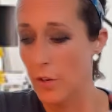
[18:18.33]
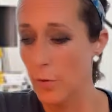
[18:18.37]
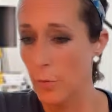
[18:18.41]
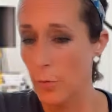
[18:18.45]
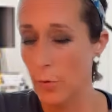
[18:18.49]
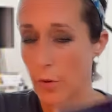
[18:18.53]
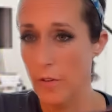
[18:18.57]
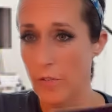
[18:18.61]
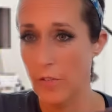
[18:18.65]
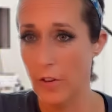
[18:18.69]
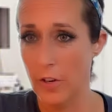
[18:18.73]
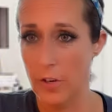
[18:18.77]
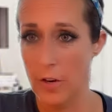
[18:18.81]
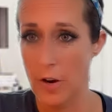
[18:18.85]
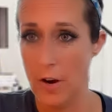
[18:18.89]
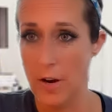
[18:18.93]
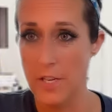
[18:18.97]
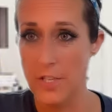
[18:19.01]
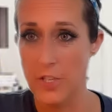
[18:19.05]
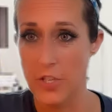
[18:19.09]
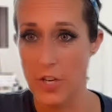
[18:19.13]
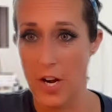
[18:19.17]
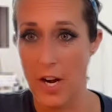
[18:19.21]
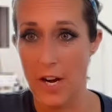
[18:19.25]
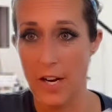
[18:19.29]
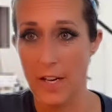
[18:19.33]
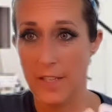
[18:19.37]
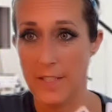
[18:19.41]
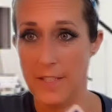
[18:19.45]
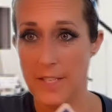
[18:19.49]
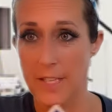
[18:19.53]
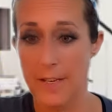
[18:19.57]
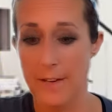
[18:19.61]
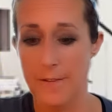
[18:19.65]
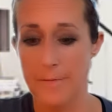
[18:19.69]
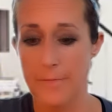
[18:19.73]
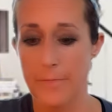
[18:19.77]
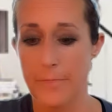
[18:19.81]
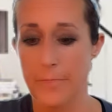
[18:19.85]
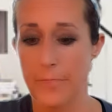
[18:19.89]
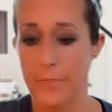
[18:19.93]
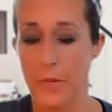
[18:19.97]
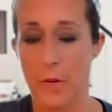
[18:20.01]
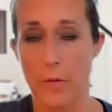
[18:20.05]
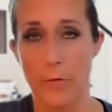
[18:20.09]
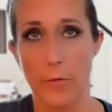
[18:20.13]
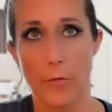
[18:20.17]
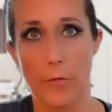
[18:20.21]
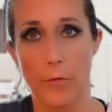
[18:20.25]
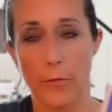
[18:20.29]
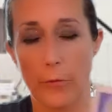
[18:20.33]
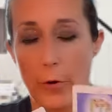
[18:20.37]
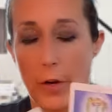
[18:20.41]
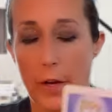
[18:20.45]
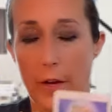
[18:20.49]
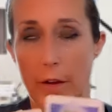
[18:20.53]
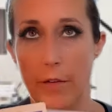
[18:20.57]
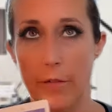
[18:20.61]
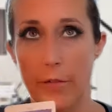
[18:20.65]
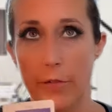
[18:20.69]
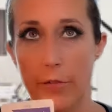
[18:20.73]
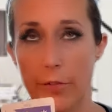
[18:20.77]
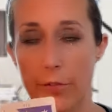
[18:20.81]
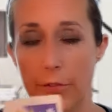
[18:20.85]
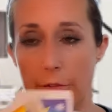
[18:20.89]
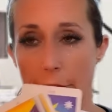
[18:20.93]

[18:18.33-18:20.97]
We have our contract. We have...